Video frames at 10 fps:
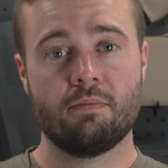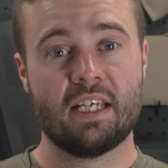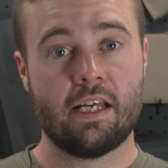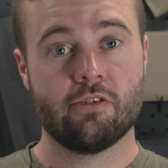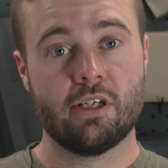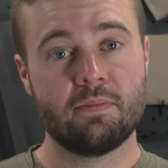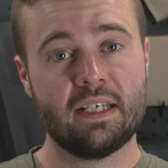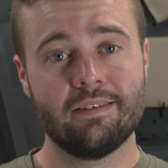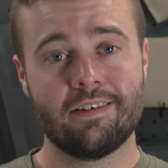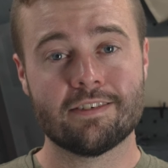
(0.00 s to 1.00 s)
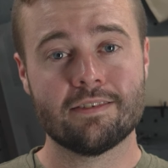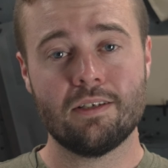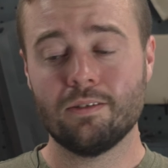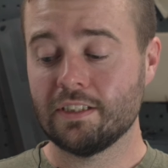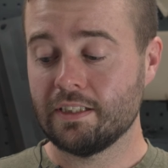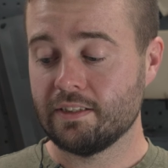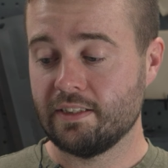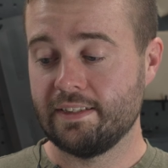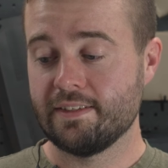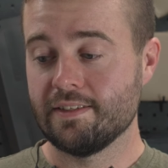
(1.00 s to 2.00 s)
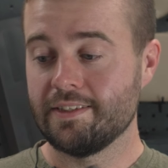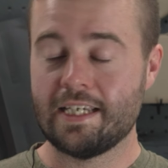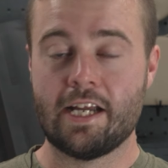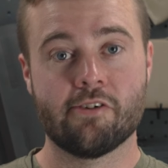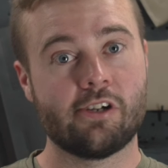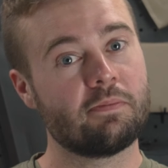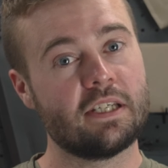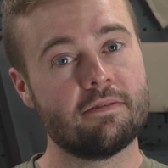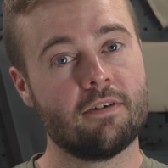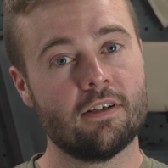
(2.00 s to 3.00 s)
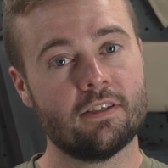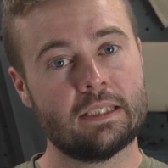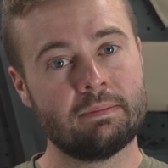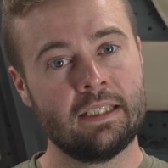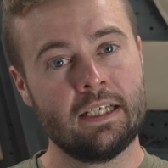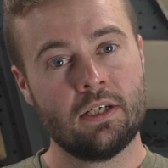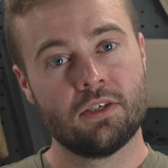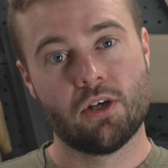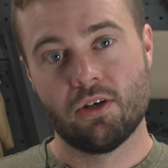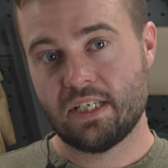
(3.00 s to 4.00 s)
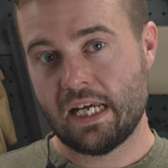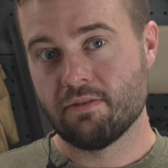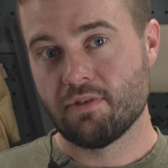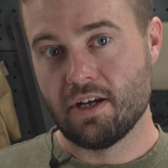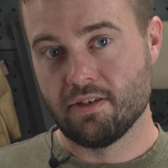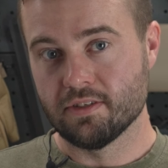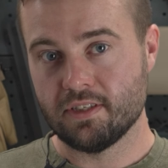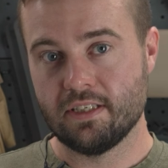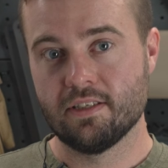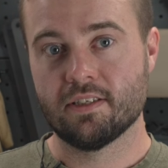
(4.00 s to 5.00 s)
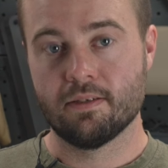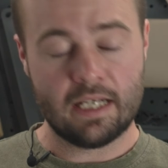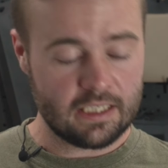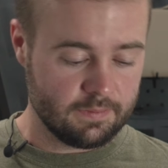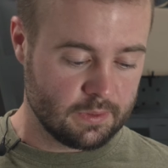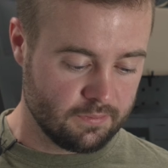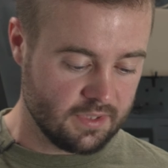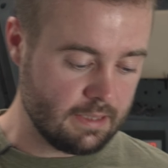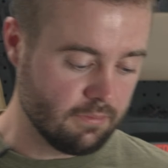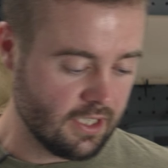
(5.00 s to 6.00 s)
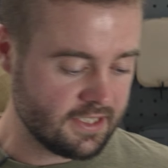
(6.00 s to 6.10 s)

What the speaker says: am a Category B license holder. This is a Category B firearm, so 10 rounds is the maximum in my